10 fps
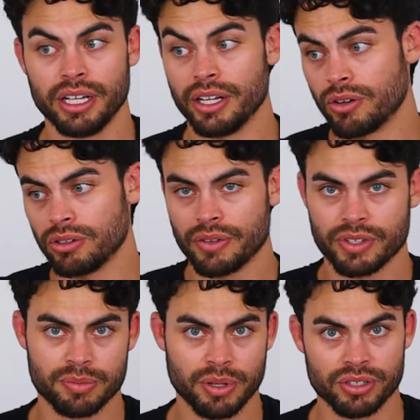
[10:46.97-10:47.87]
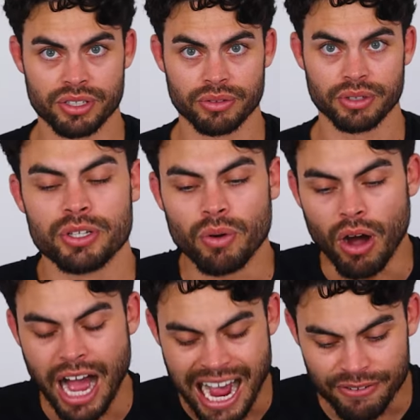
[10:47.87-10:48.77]
And her life gets better too. But you
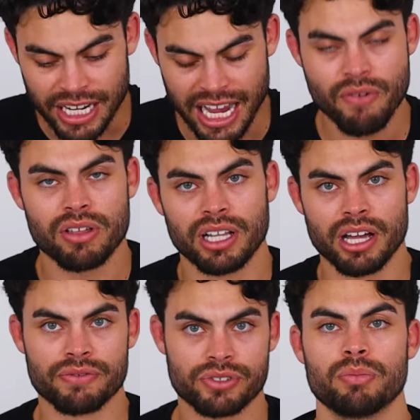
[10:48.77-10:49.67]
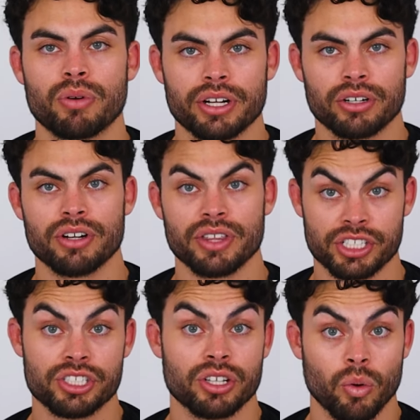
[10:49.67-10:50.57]
have to have the life to bring her in that
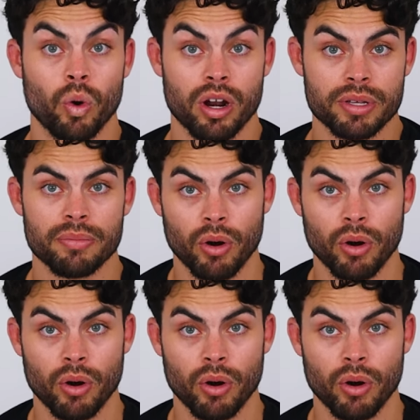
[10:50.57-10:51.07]
she's gonna wanna be a